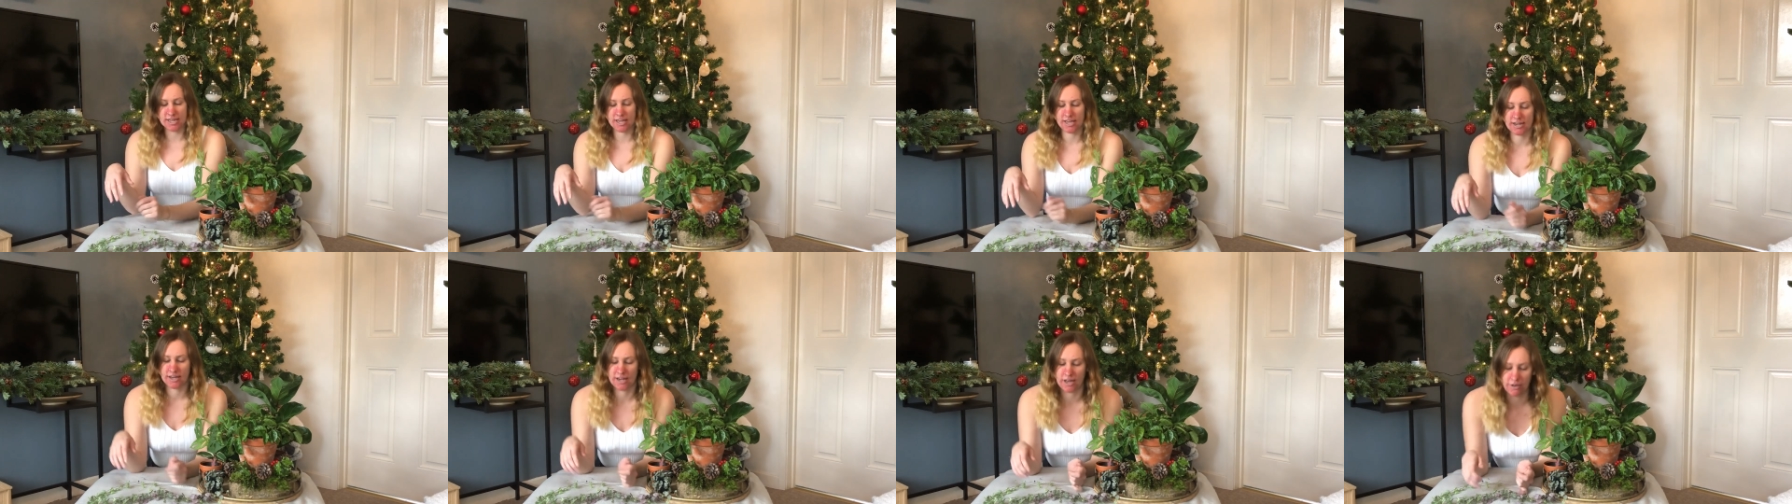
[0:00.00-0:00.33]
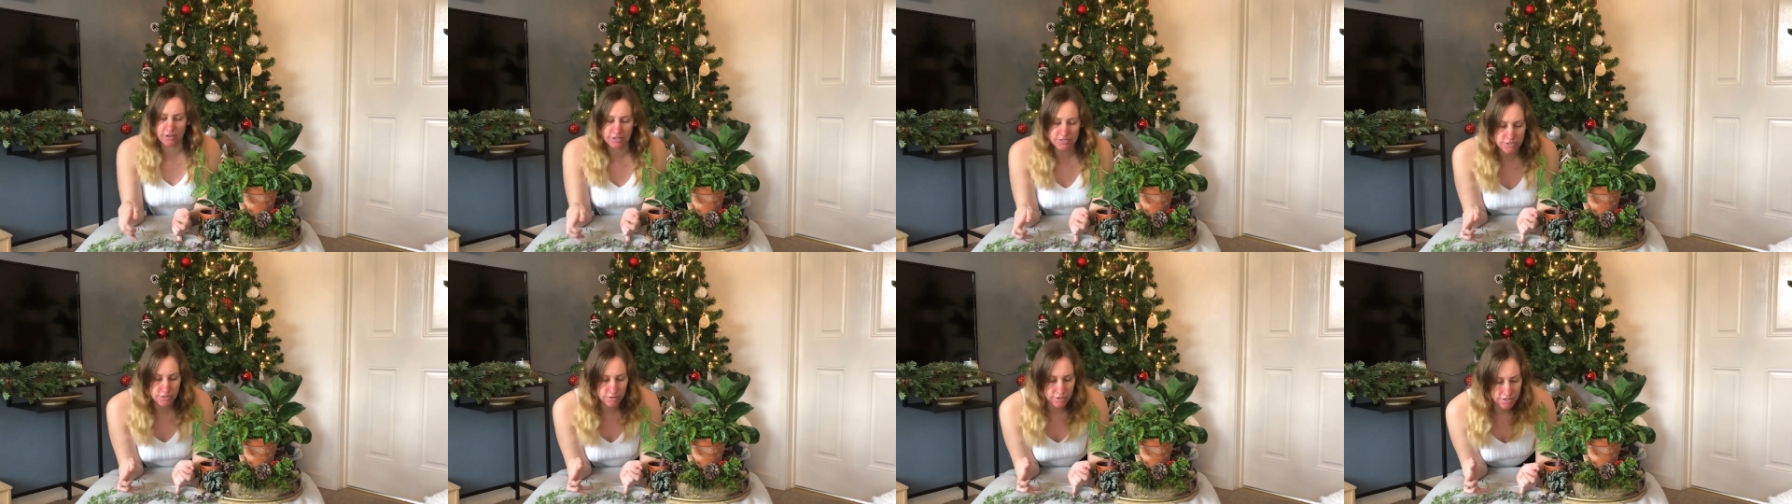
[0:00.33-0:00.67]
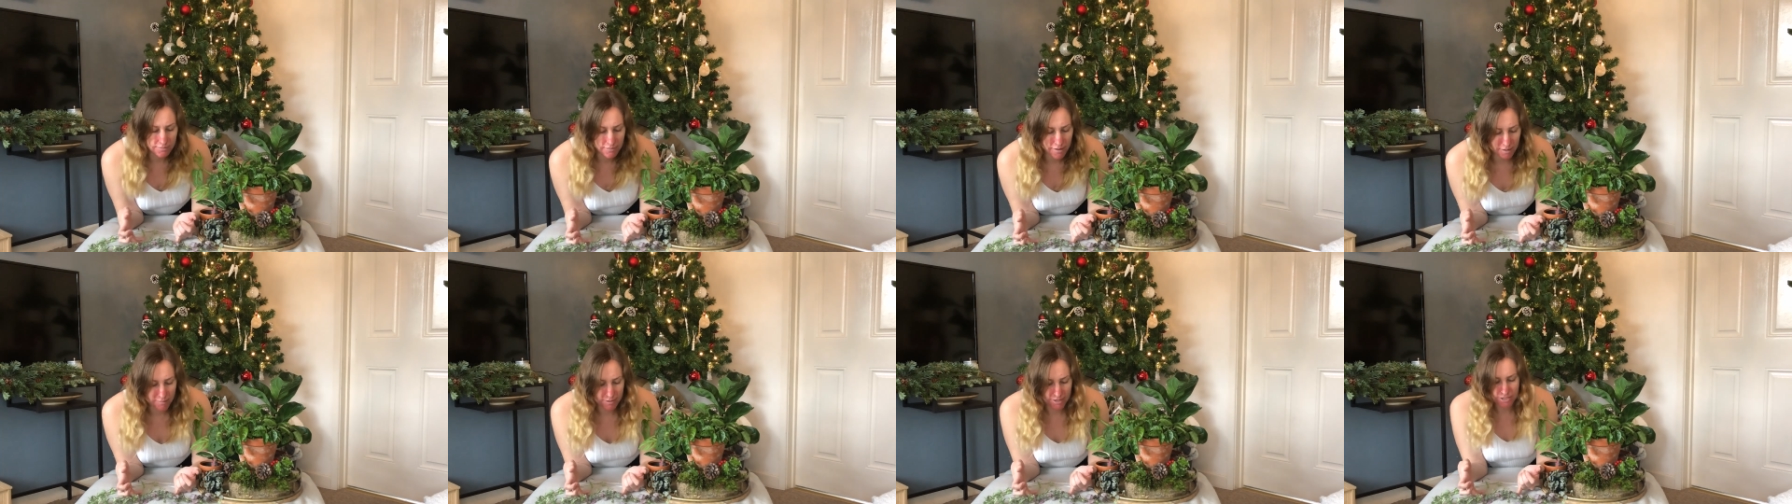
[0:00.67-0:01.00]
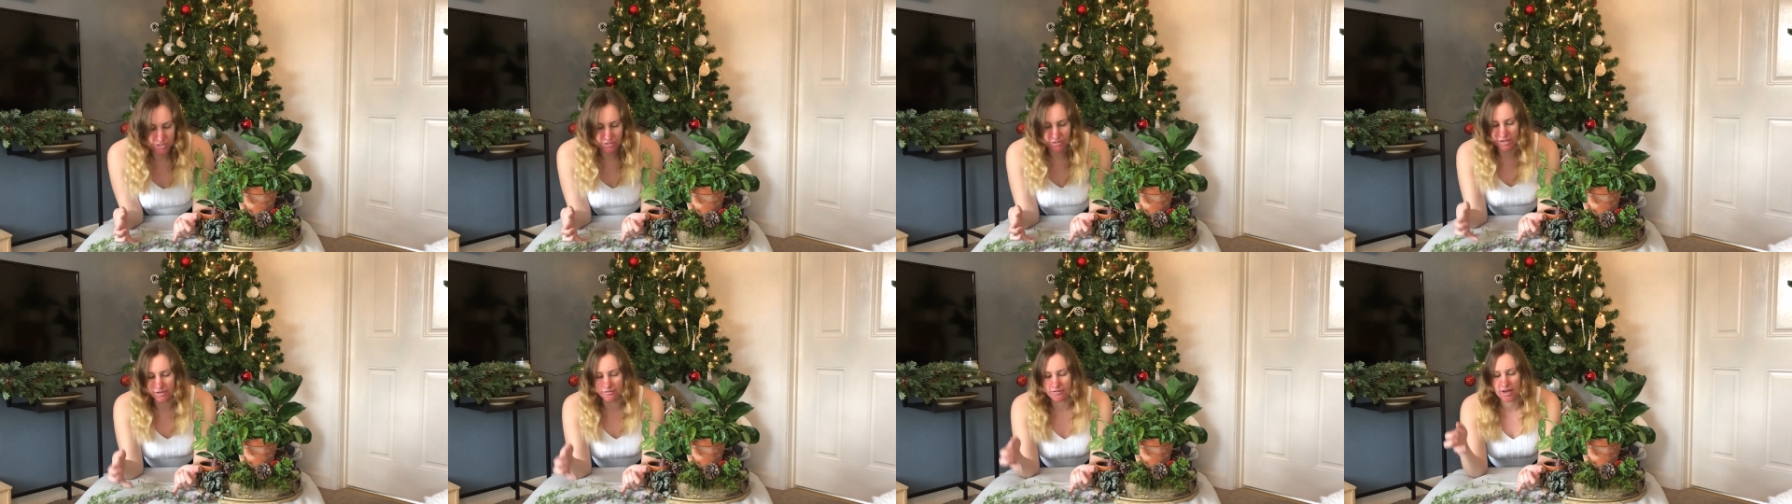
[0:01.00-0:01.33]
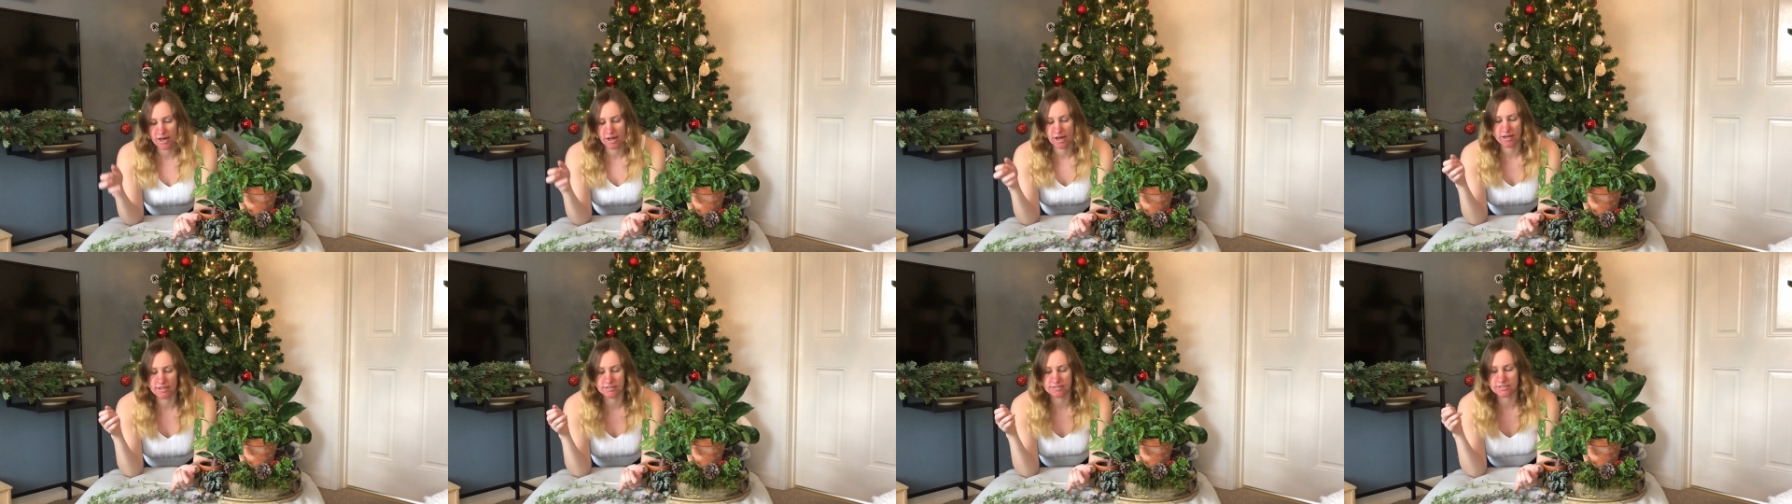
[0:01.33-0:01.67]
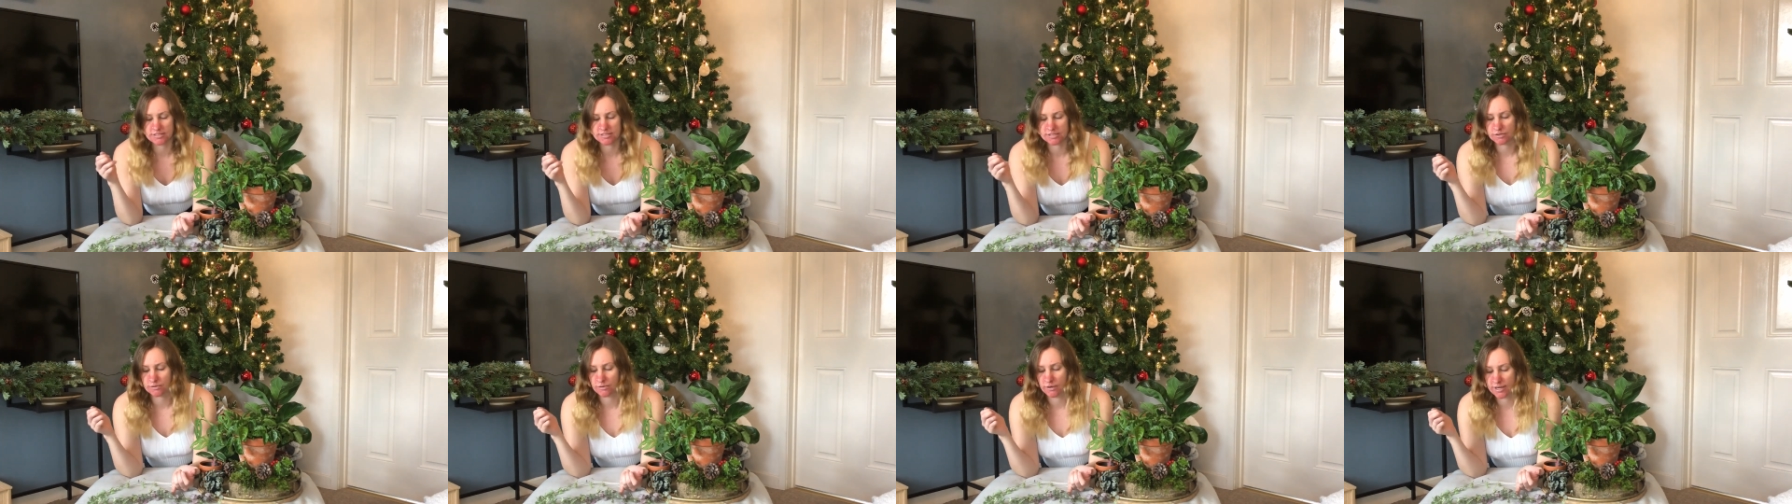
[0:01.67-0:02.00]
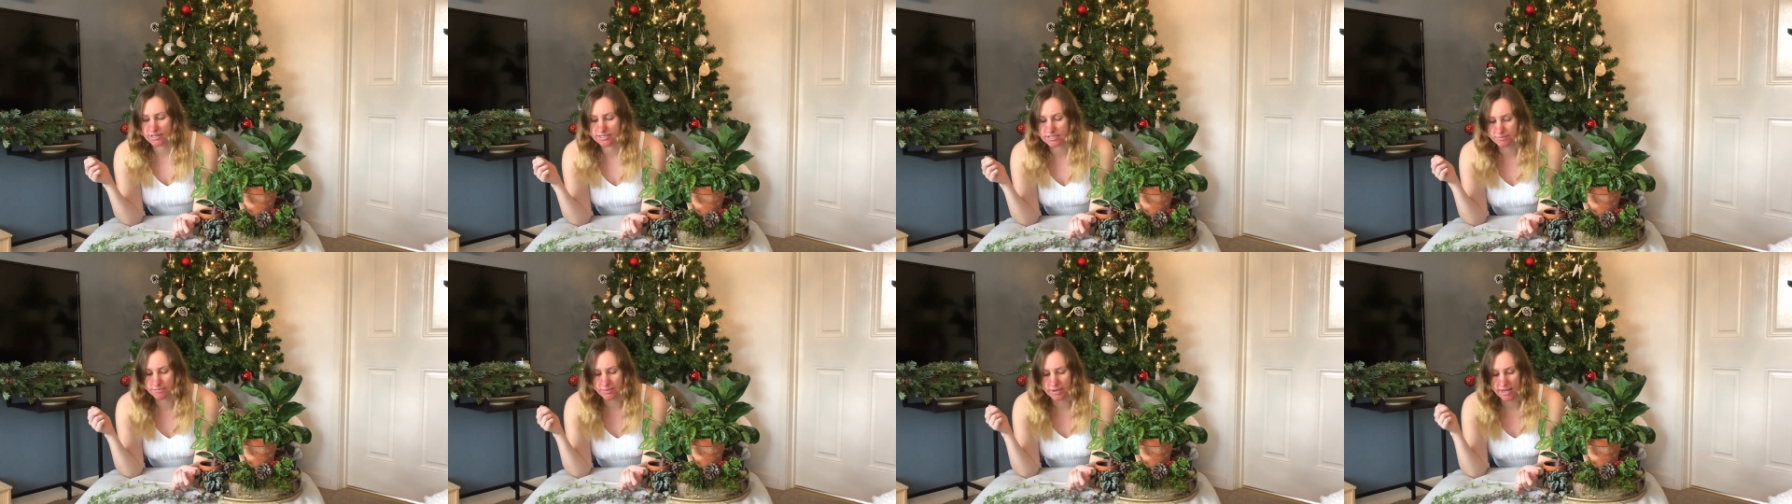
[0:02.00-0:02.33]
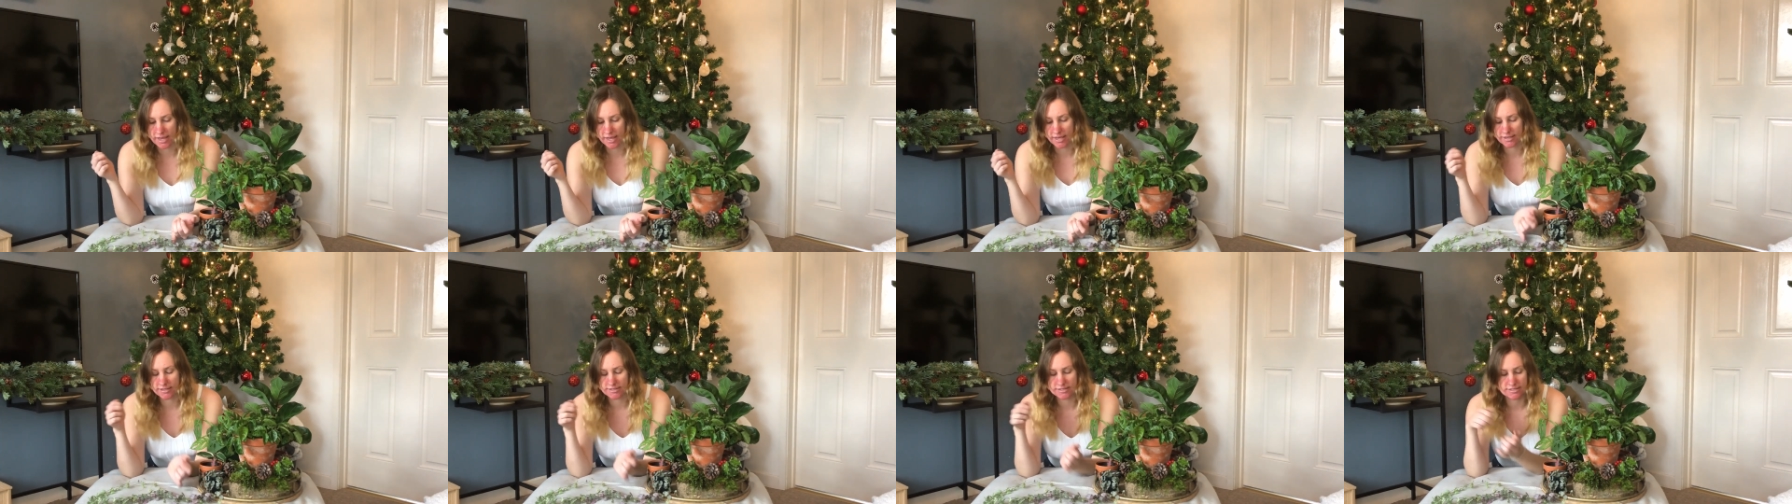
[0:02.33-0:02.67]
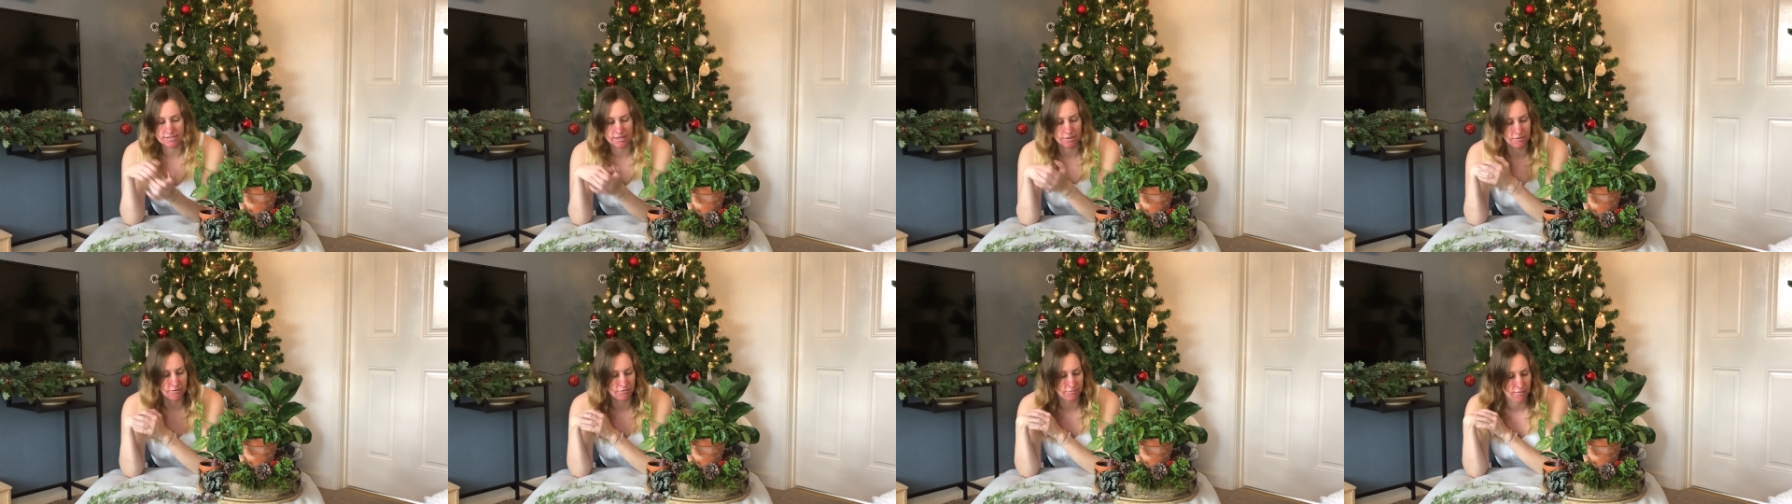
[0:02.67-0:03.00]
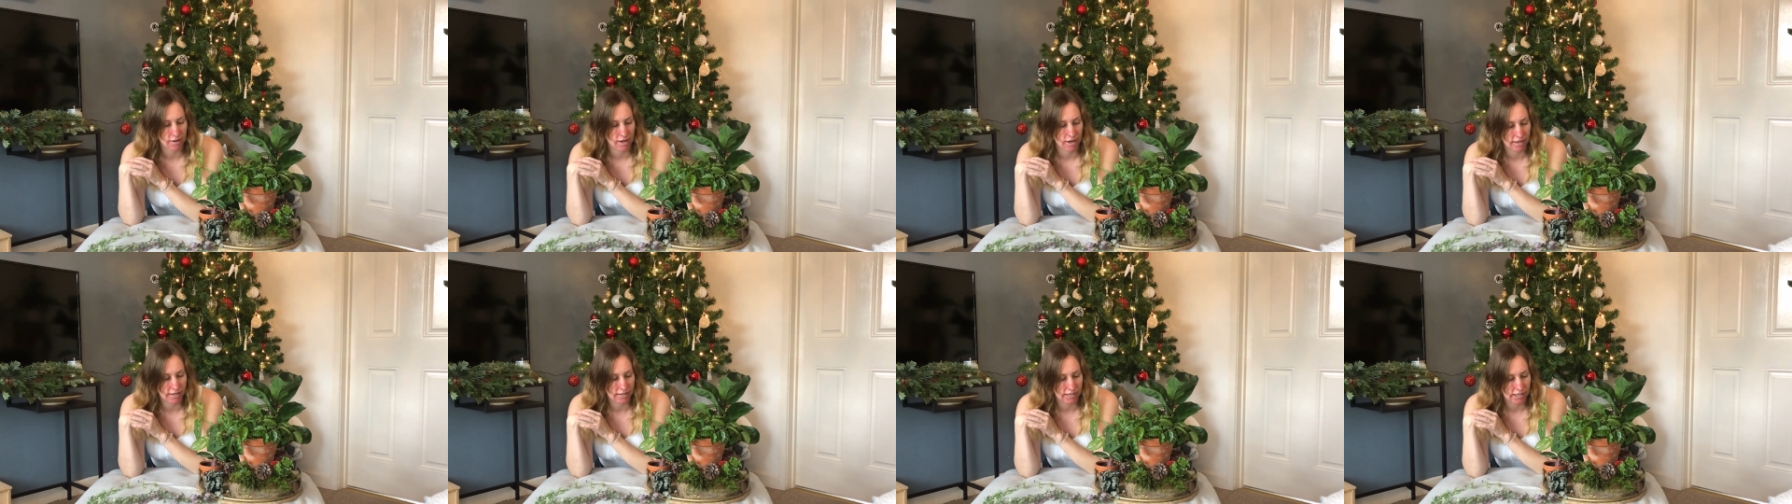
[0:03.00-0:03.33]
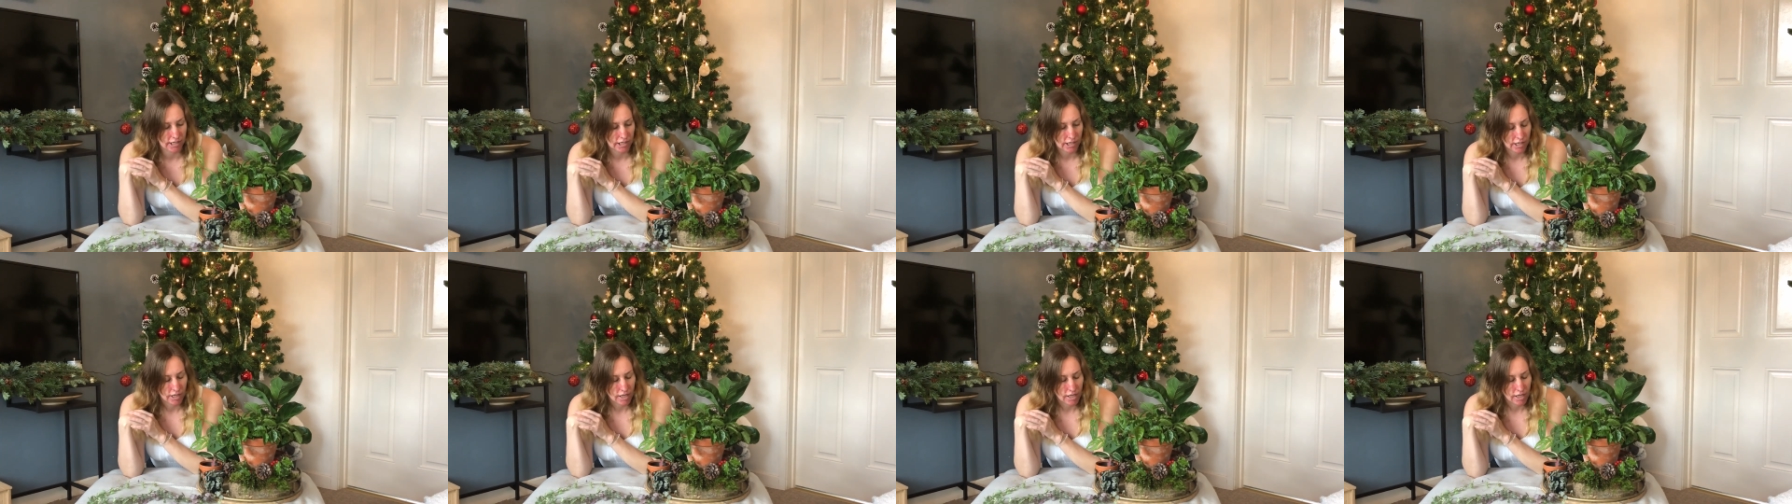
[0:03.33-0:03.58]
here. Now I talk about my String of Hearts quite a bit in some of my